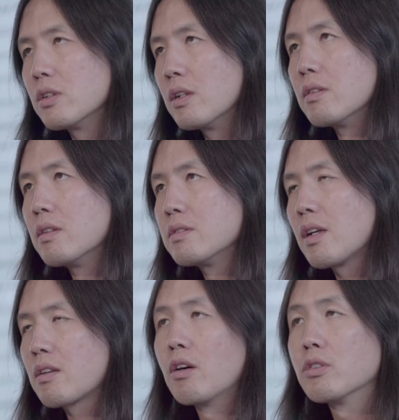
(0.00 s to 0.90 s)
and
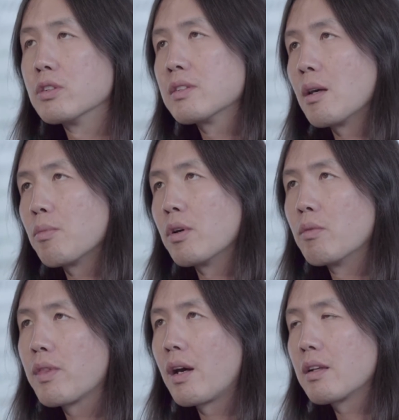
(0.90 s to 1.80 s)
technology
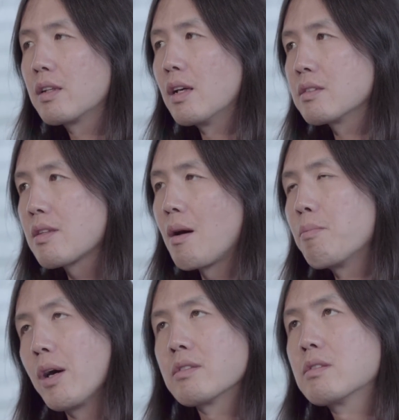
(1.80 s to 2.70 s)
standpoint that gets
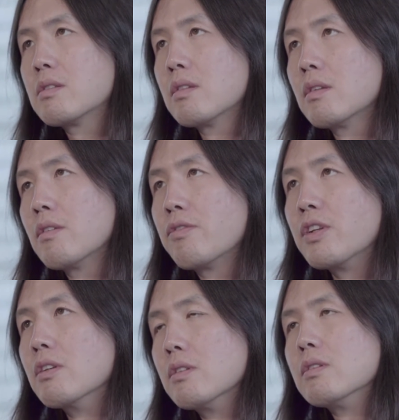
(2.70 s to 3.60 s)
that best
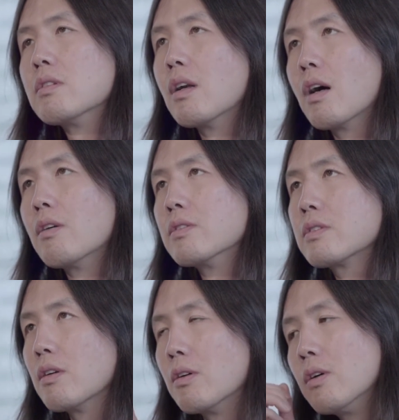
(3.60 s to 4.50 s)
feel, and
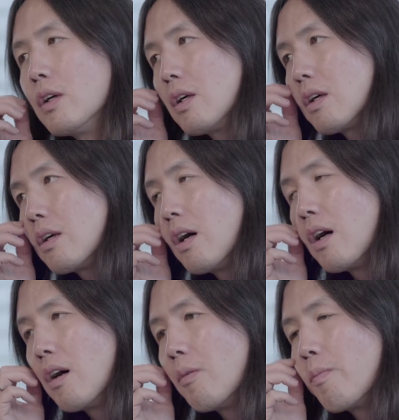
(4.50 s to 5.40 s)
so
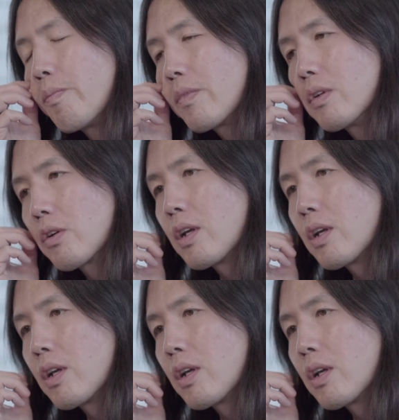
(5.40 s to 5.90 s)
looking